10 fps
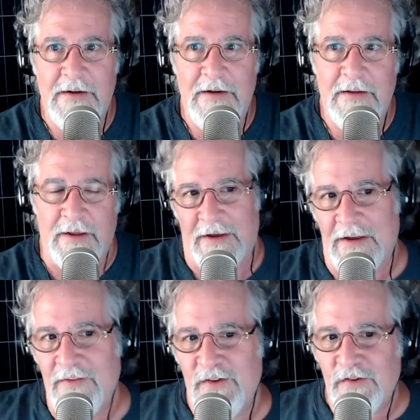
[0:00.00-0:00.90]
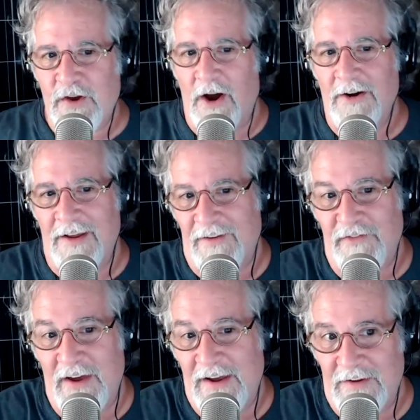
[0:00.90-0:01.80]
like, is this car like
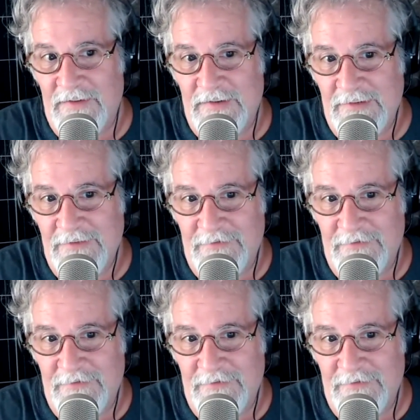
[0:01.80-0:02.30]
Vegas?